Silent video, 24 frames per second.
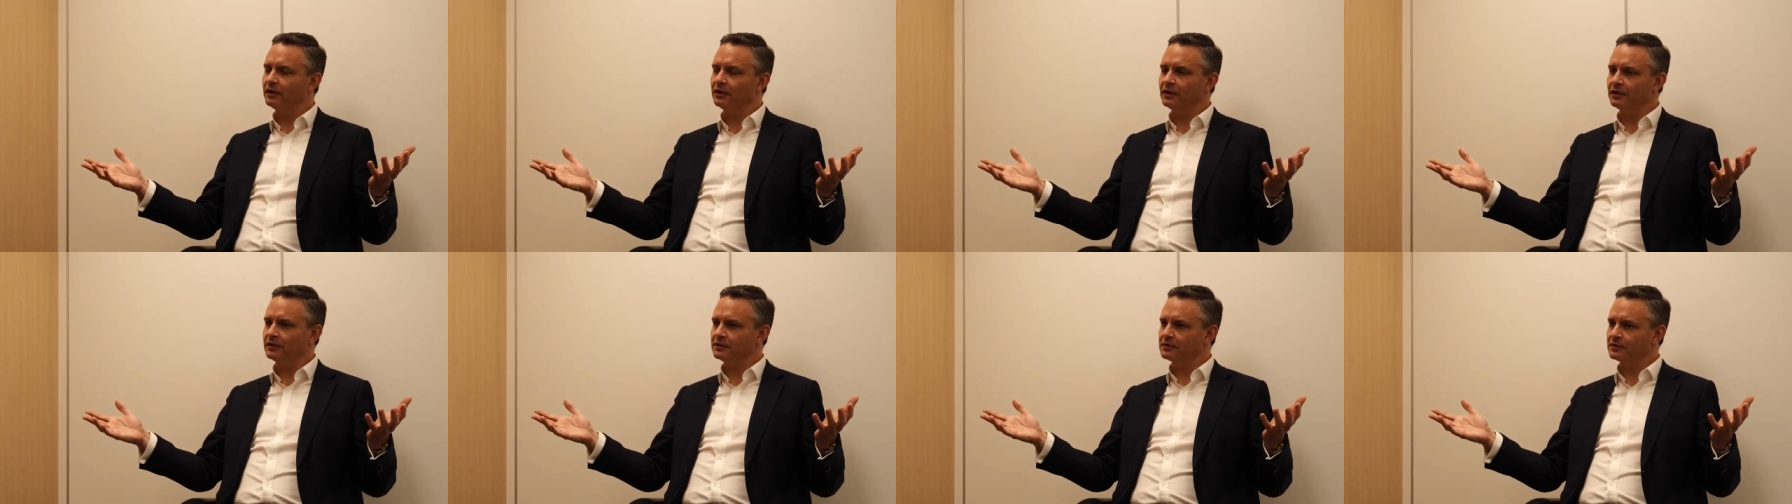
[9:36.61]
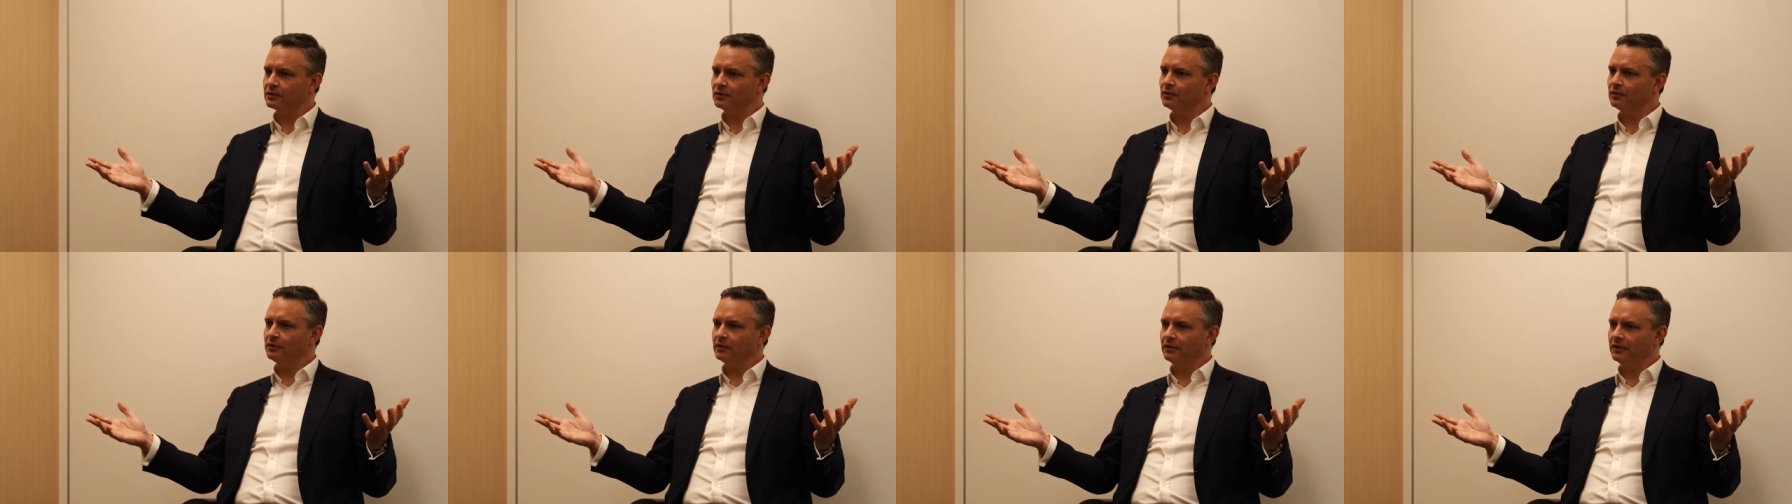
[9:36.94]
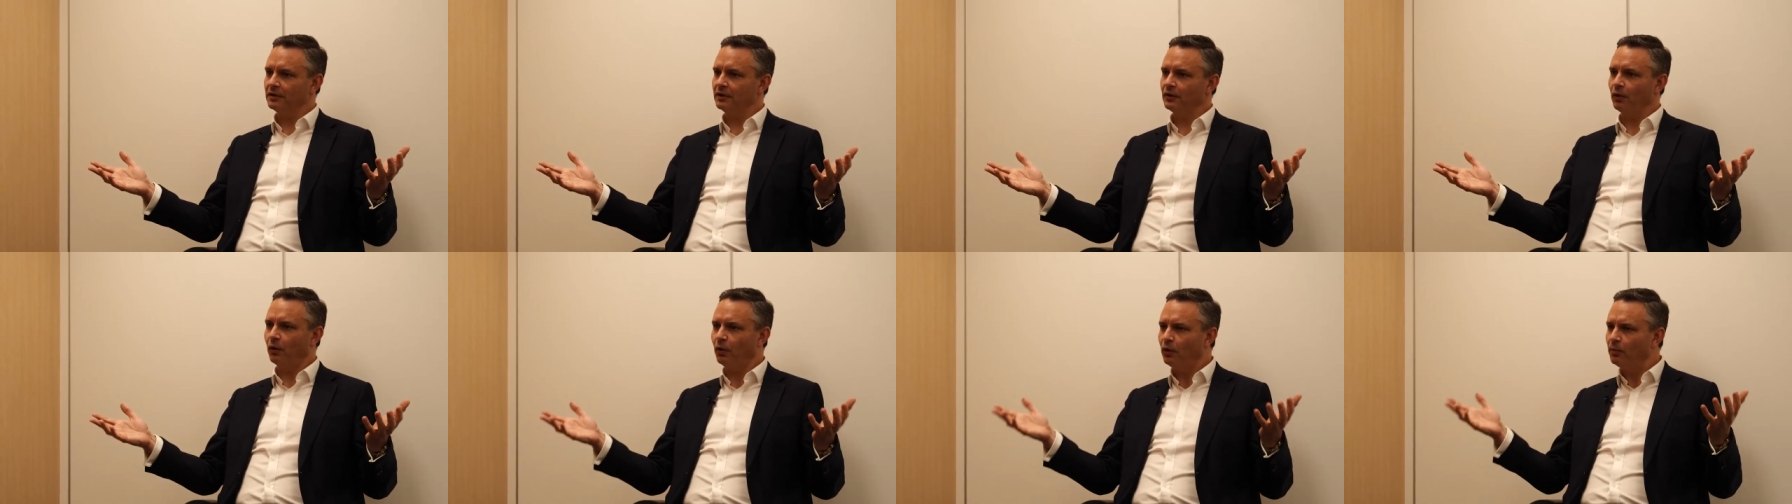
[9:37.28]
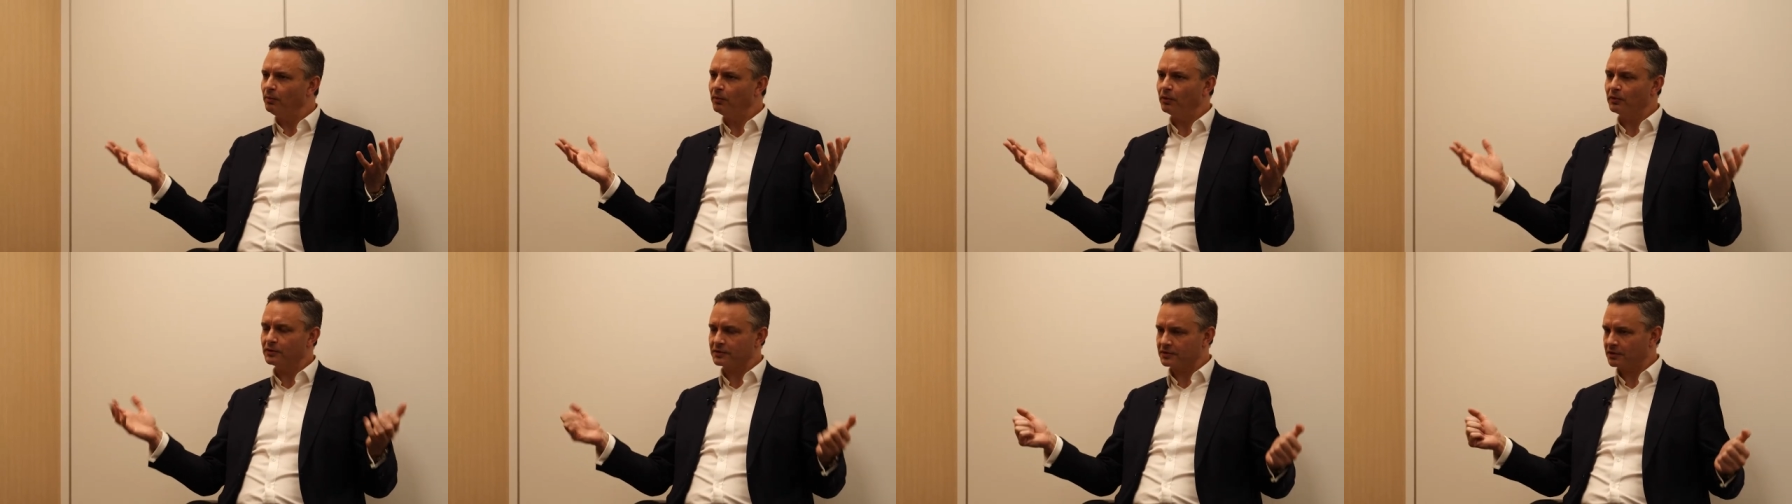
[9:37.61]
is
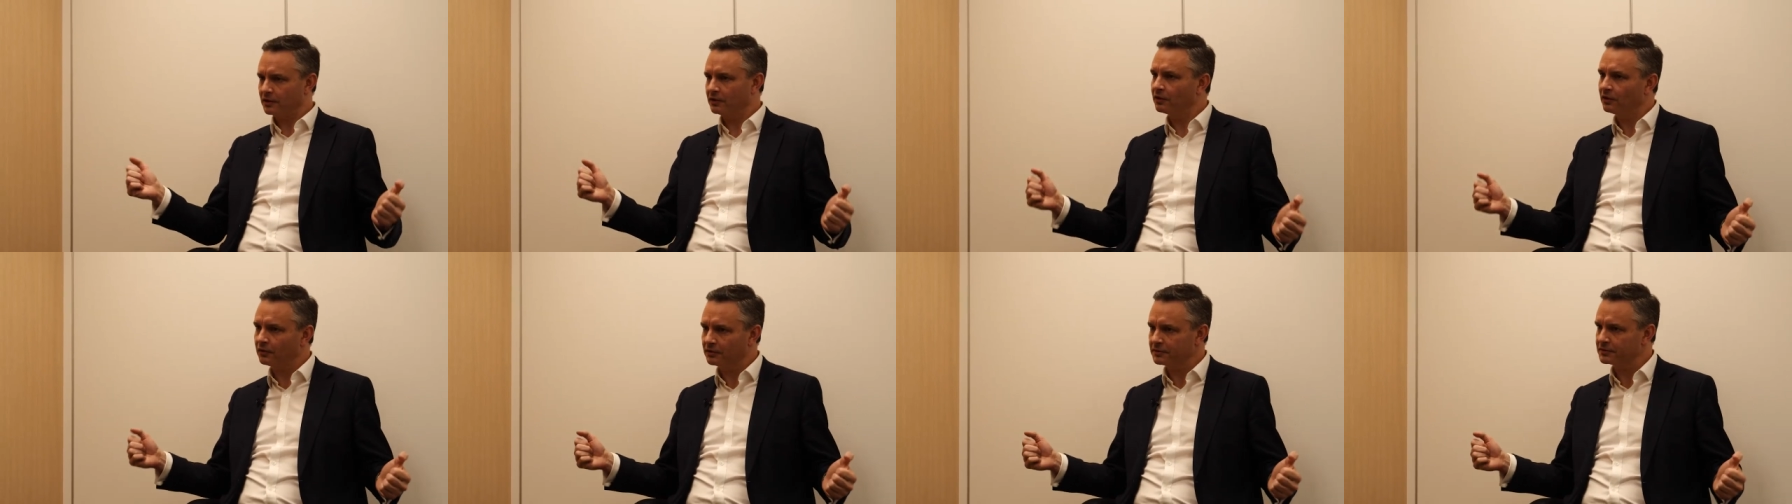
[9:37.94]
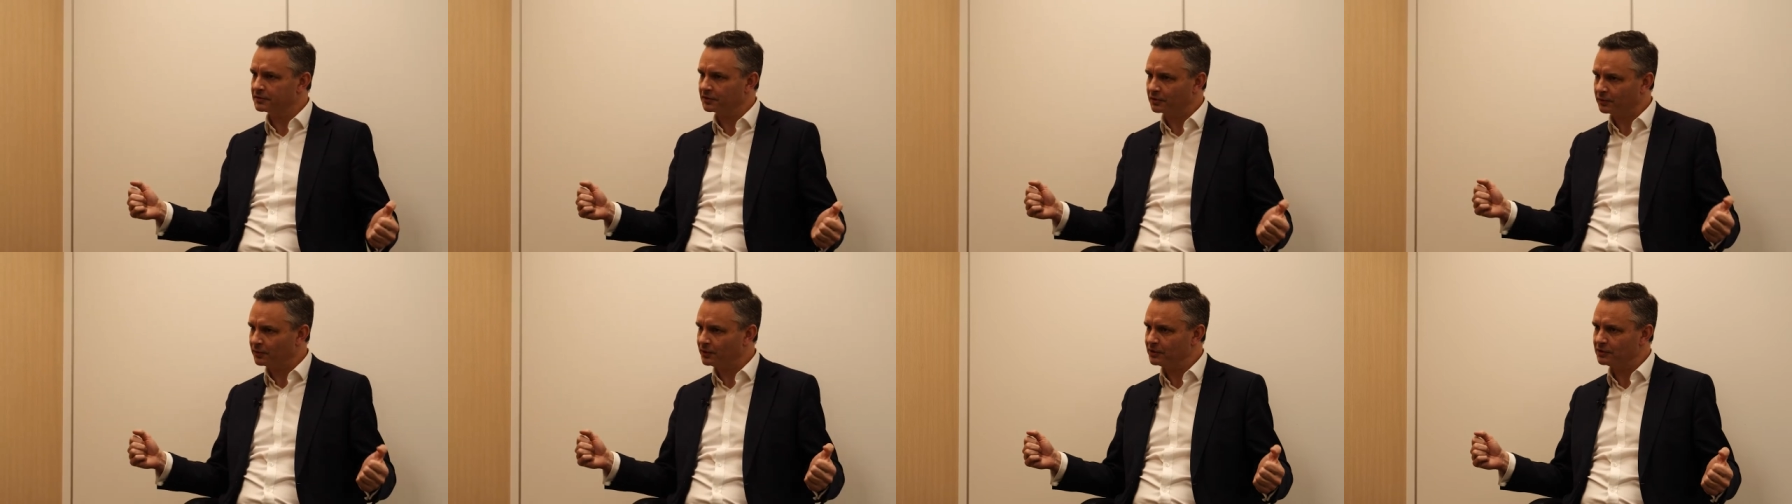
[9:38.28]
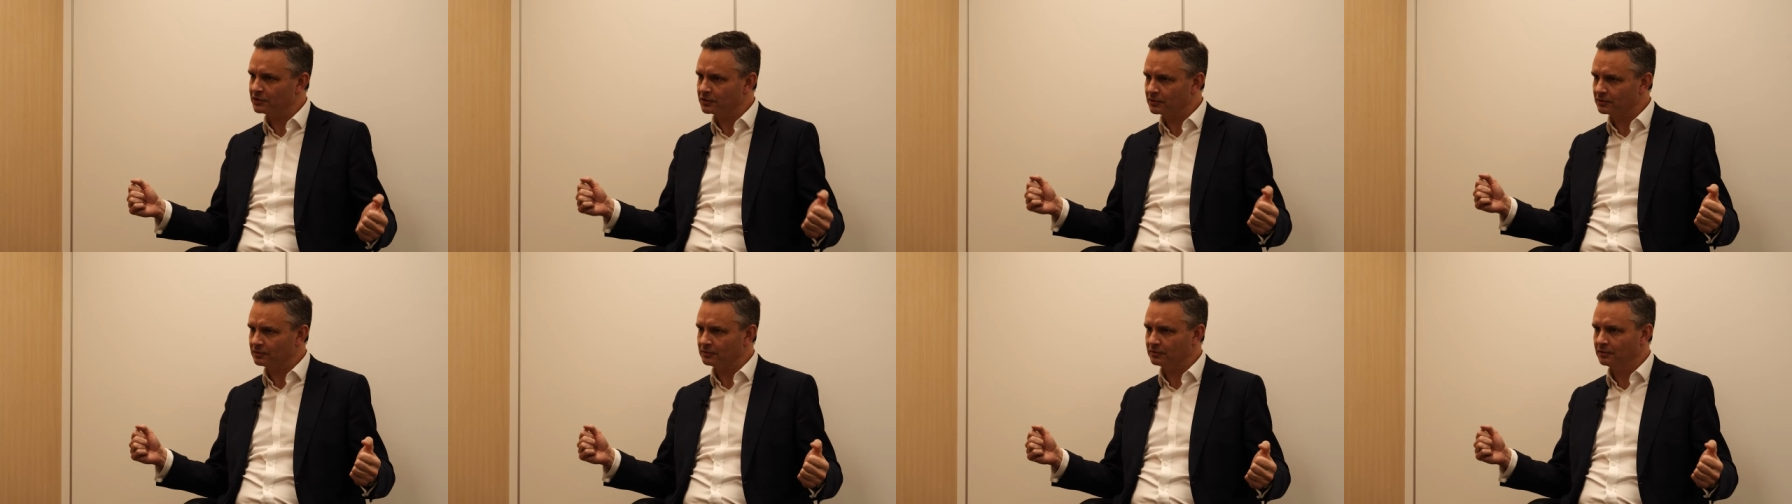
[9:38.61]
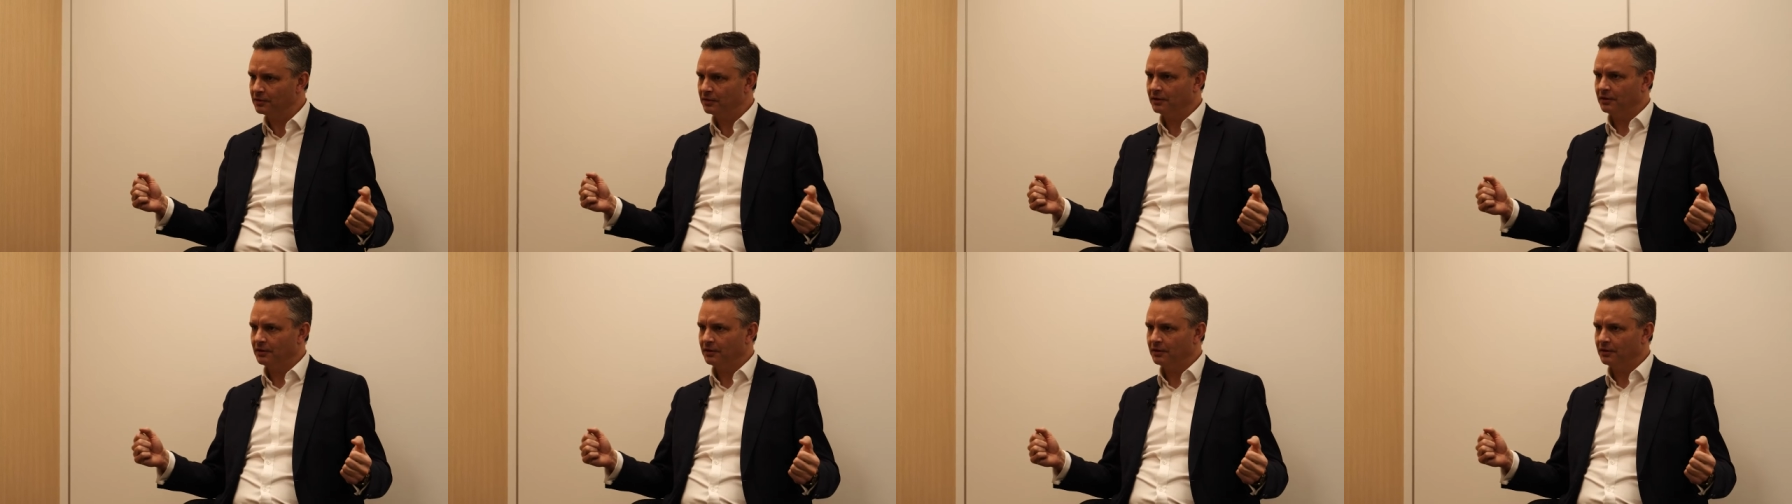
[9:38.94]
almost inconsequential